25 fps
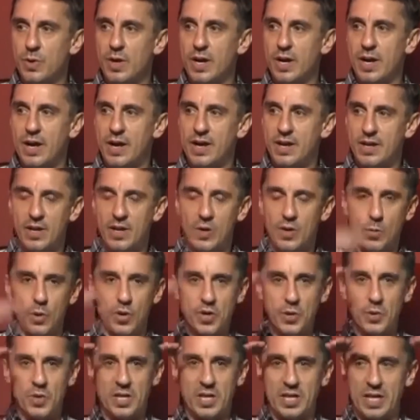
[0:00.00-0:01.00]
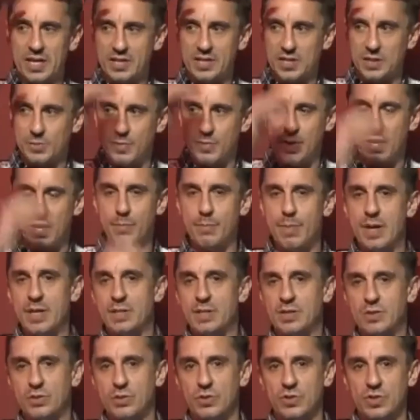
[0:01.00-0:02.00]
are what you'd class as being
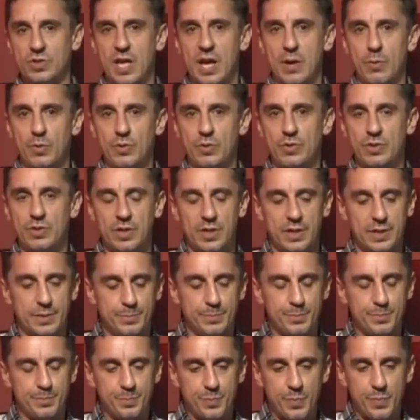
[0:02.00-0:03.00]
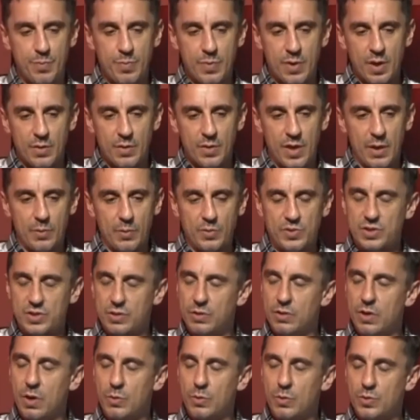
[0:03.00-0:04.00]
mentors, that I would
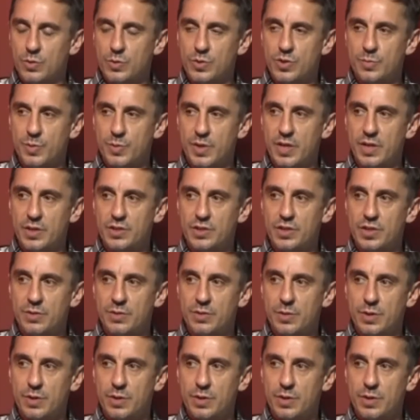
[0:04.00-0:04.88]
still go to and speak to.